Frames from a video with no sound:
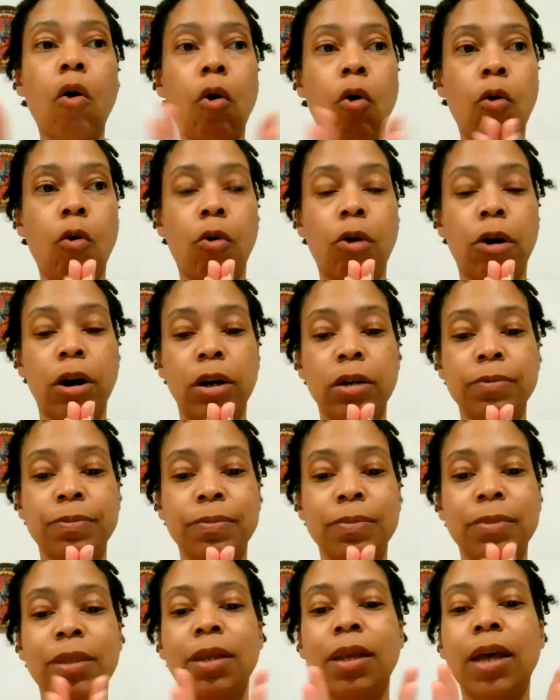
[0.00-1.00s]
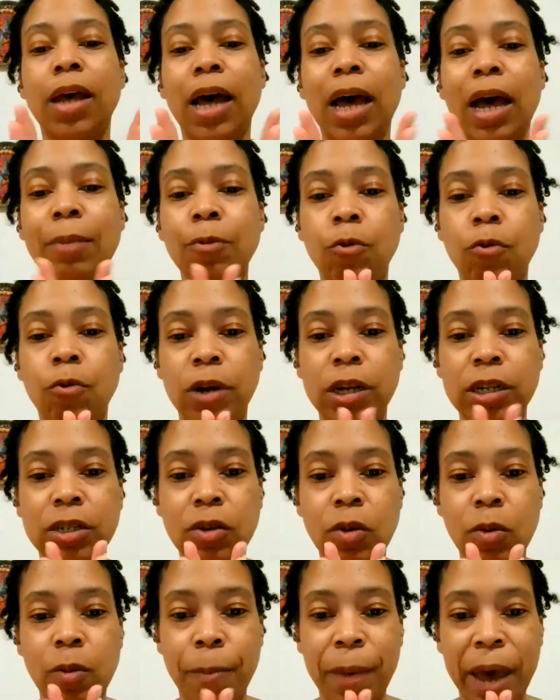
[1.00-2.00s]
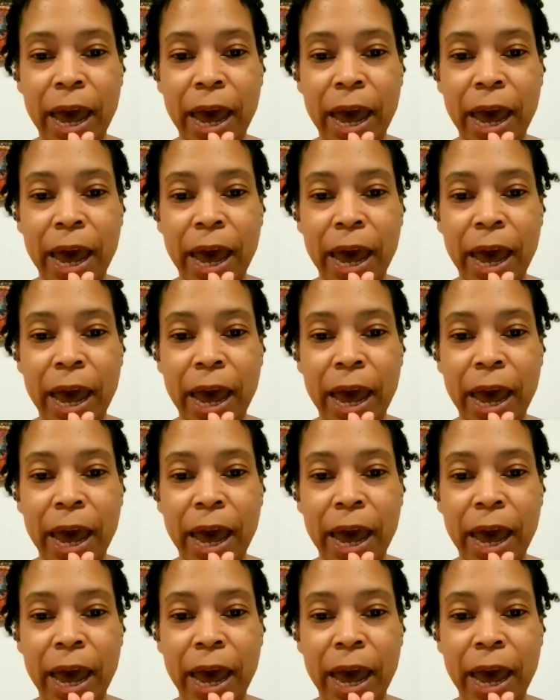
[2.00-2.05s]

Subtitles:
or I'm going to